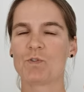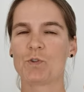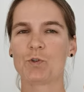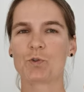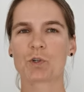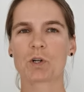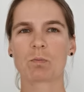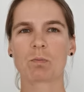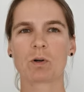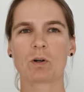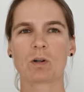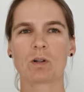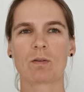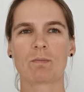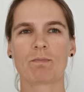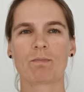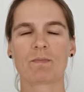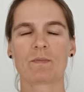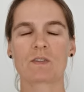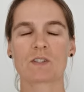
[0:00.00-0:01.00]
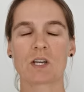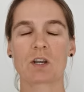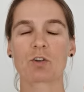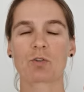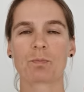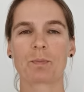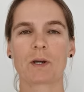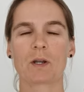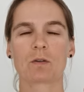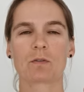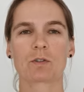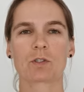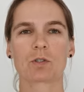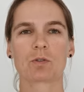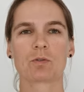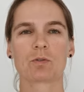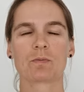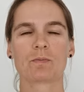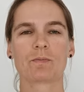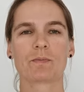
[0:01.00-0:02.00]
durable second pair of
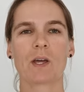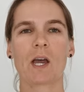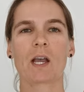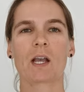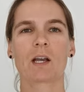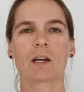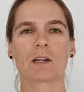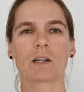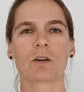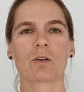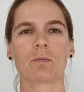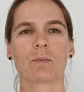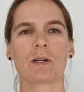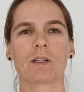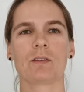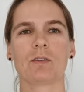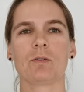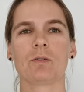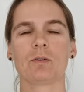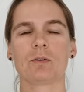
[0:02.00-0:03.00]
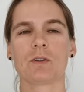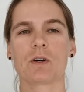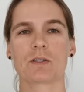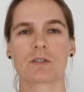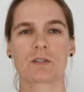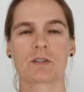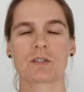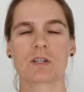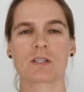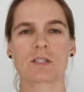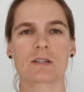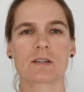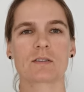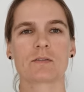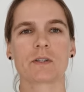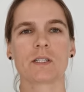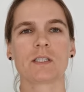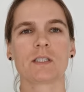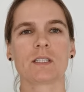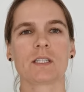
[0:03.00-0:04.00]
shoe, I can recommend you the Adidas
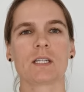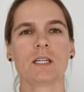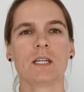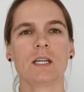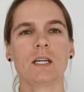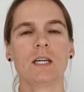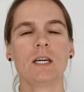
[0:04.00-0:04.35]
SL20.